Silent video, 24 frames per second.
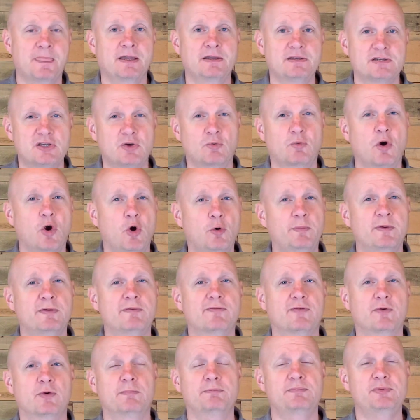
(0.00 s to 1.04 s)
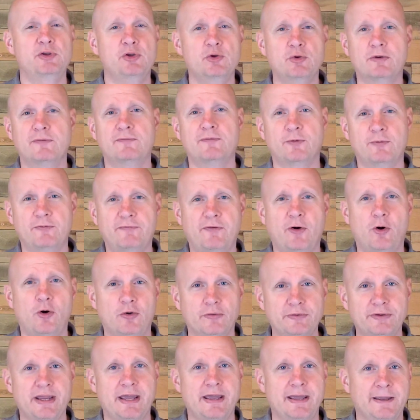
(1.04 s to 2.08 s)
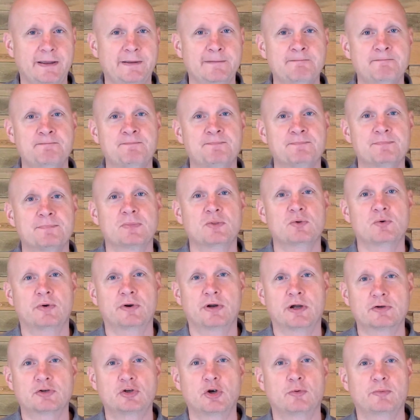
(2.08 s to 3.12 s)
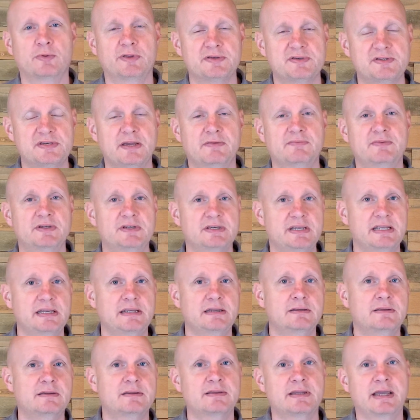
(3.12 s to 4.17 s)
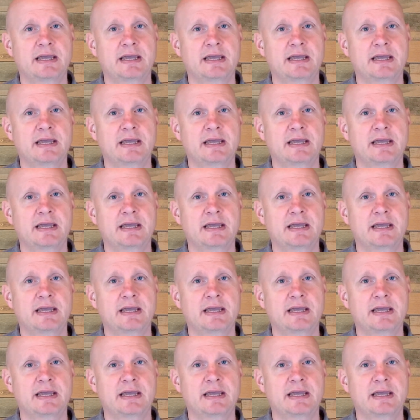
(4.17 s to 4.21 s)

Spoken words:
So we're hoping for a beautiful fall day on October the 17th.